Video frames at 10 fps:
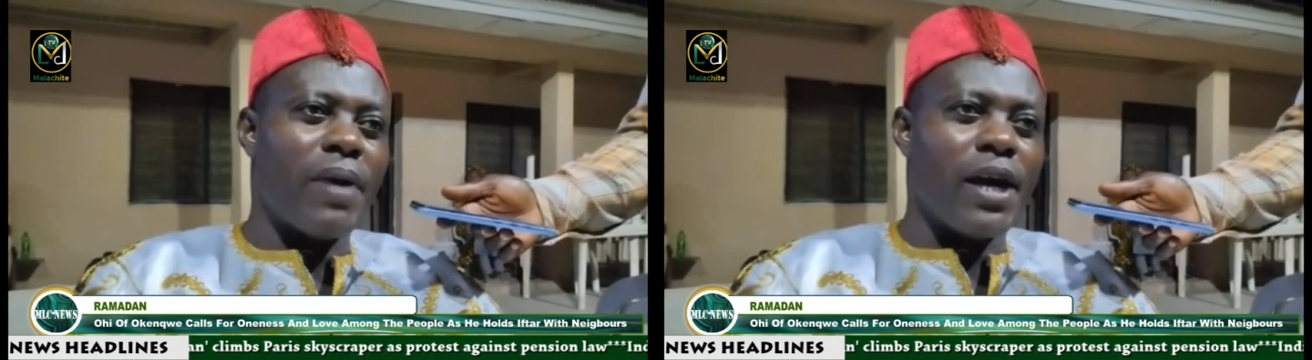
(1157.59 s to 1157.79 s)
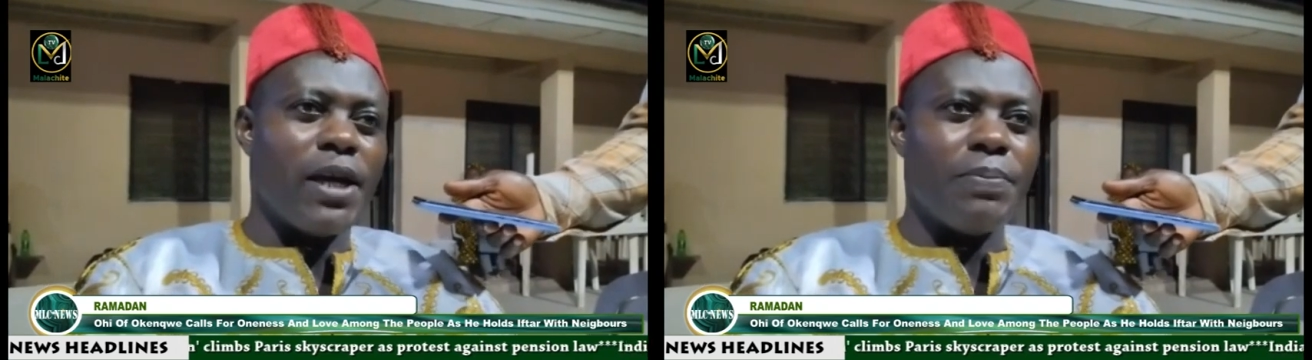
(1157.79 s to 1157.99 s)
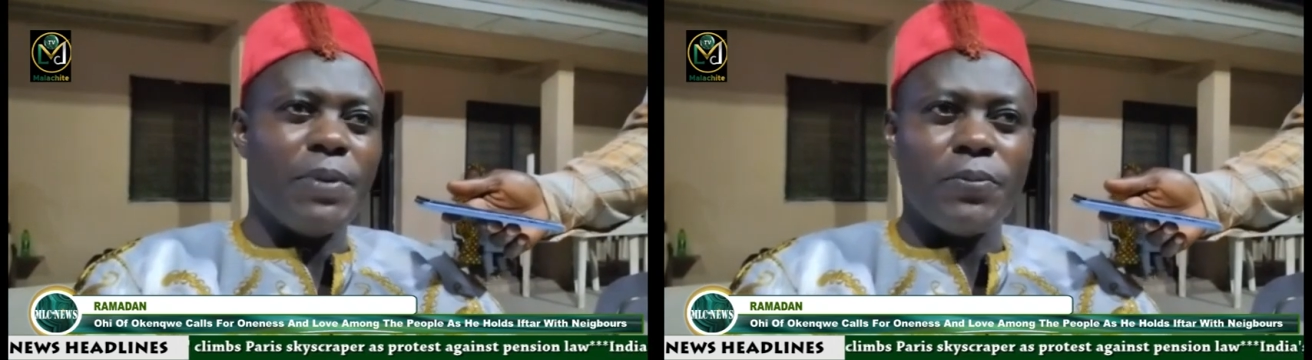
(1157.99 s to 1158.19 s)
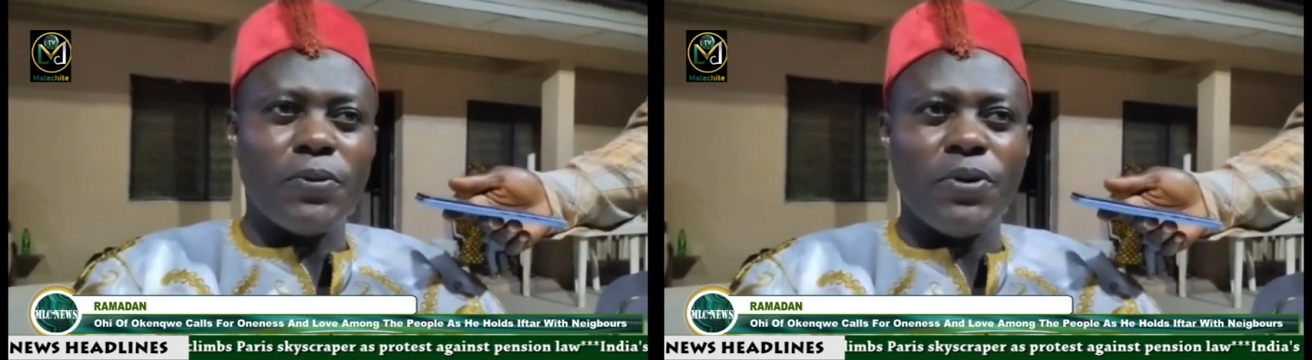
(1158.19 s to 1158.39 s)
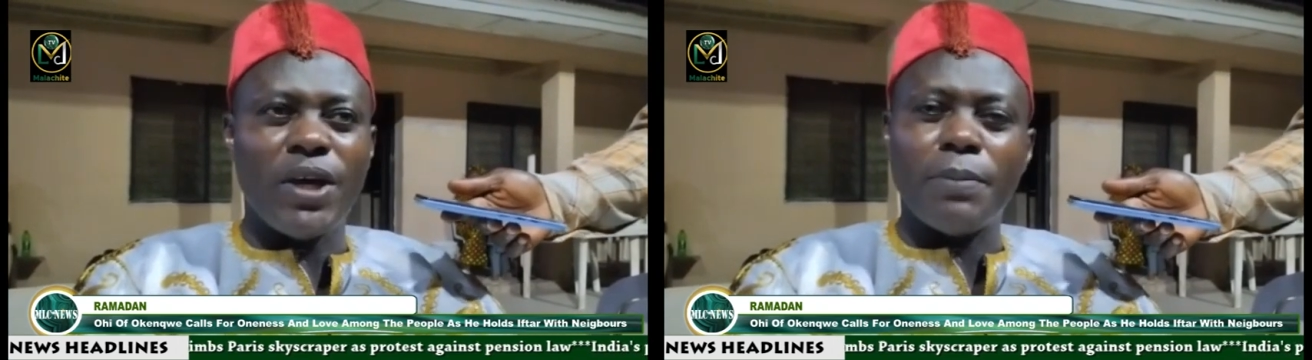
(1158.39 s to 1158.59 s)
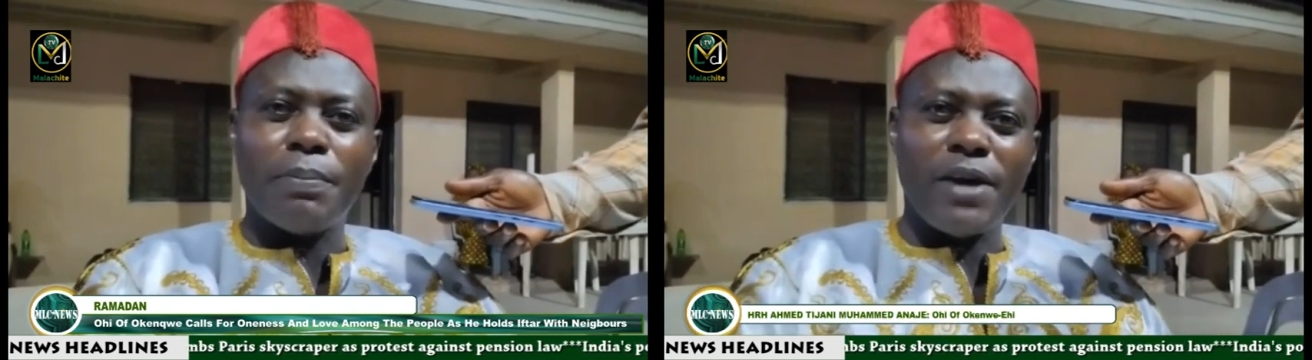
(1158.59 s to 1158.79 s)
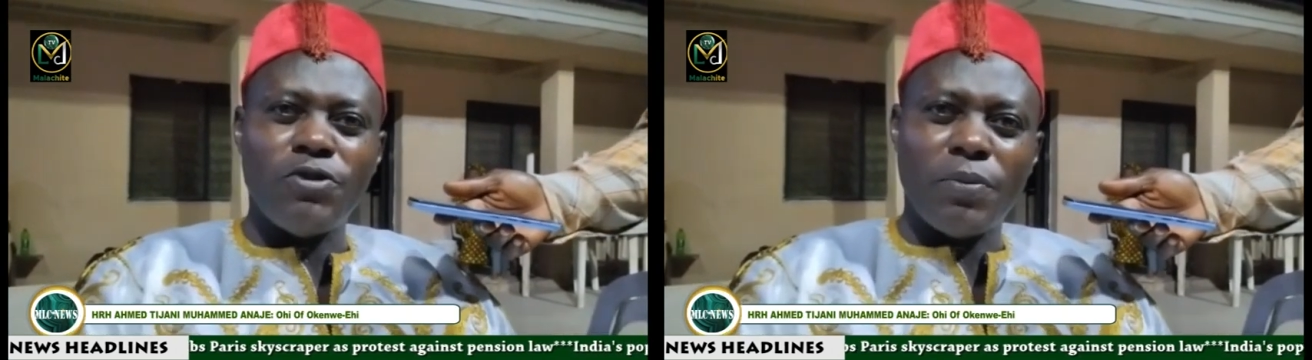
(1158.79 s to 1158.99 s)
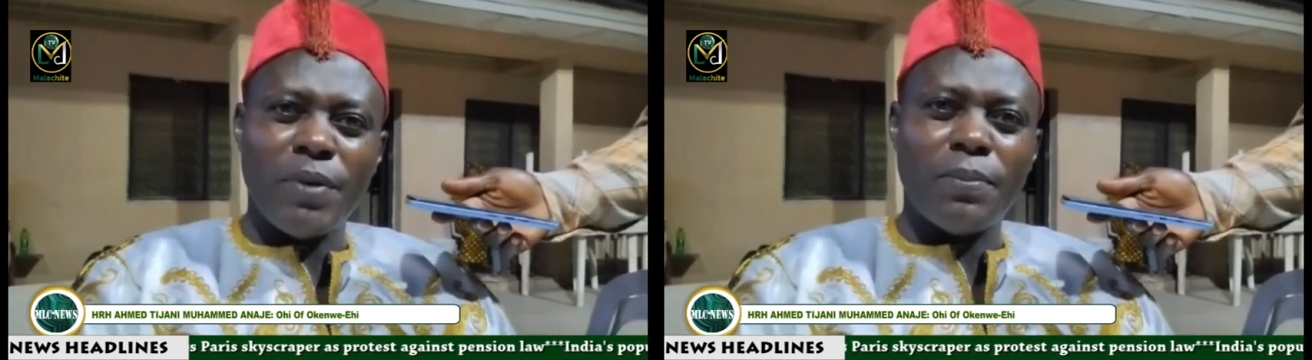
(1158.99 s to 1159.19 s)
my people in
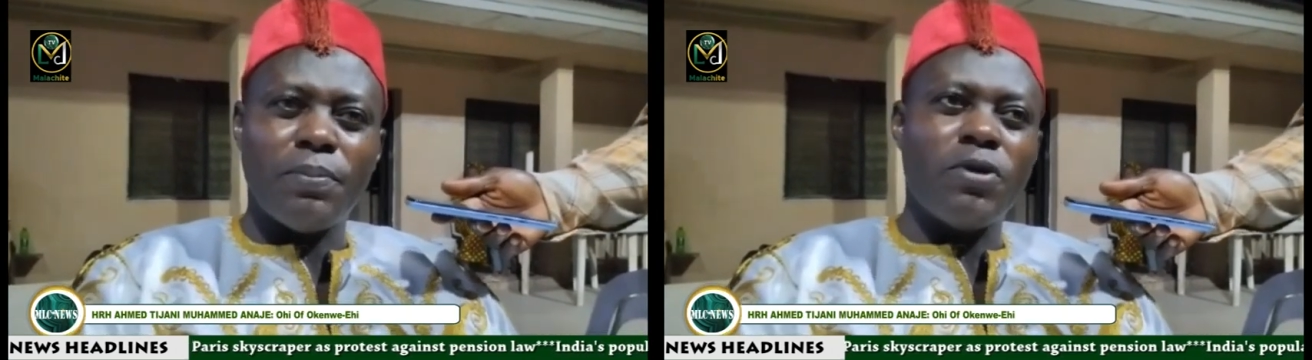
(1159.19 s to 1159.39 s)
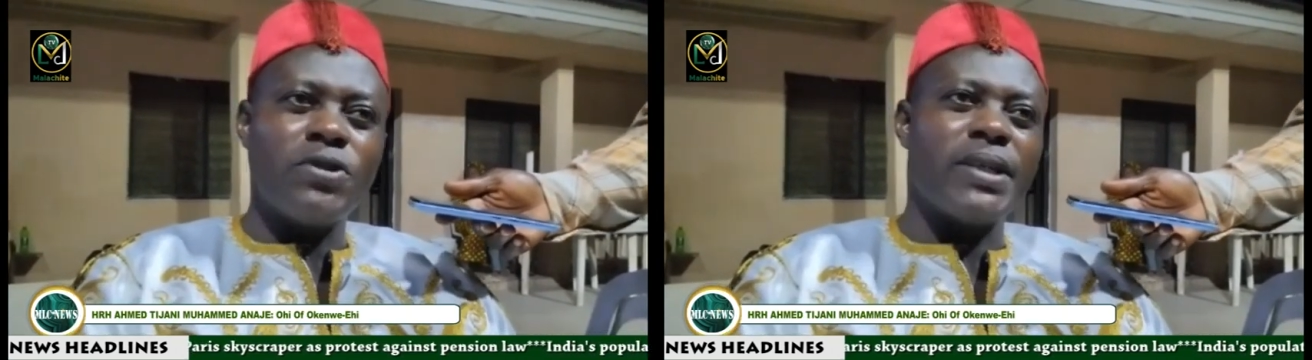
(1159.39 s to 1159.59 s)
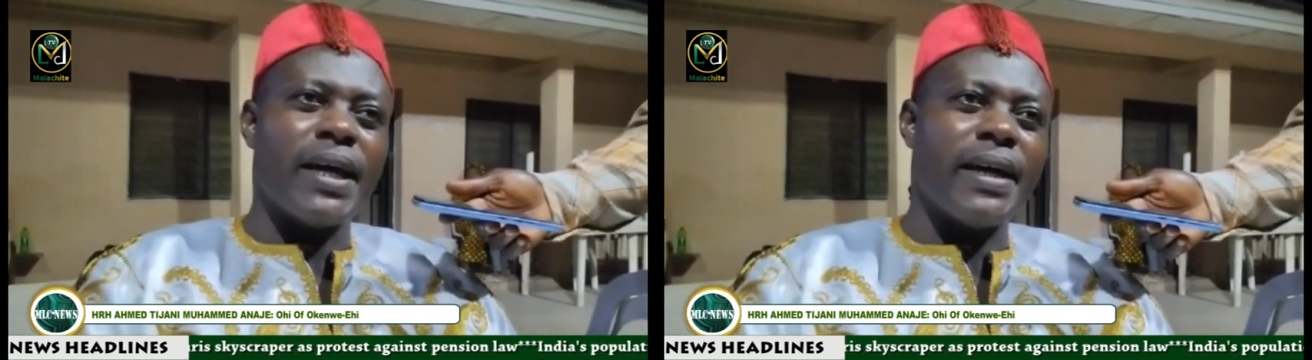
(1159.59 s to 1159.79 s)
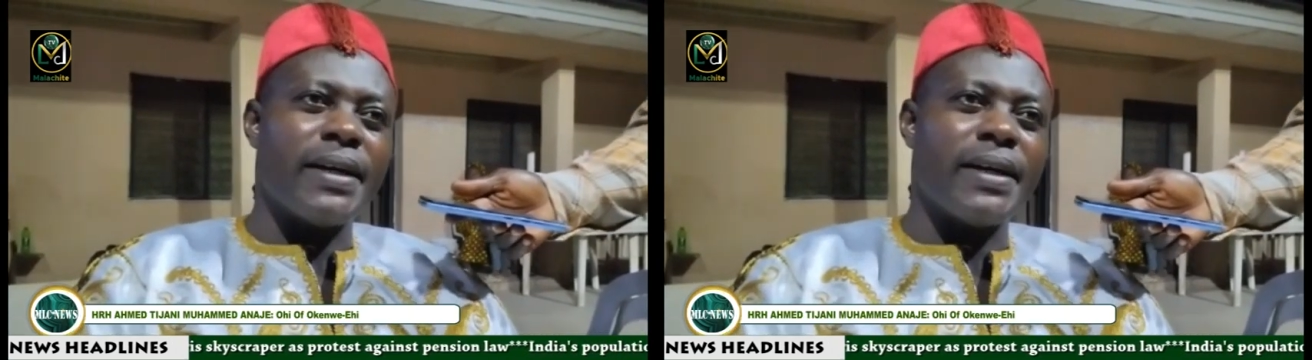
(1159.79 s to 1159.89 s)
my domain, both